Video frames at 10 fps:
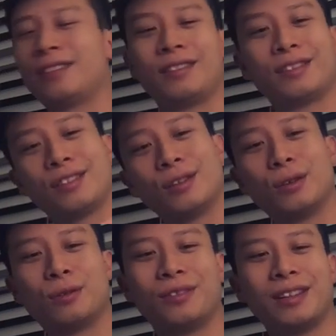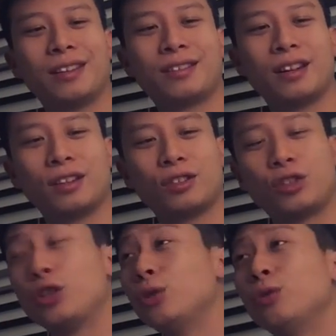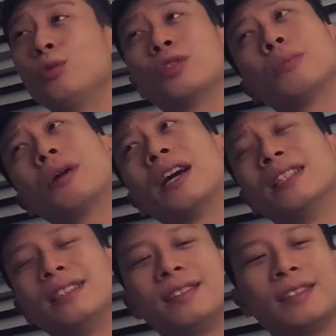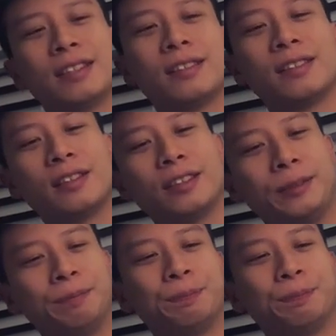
so that's not too surprising necessarily.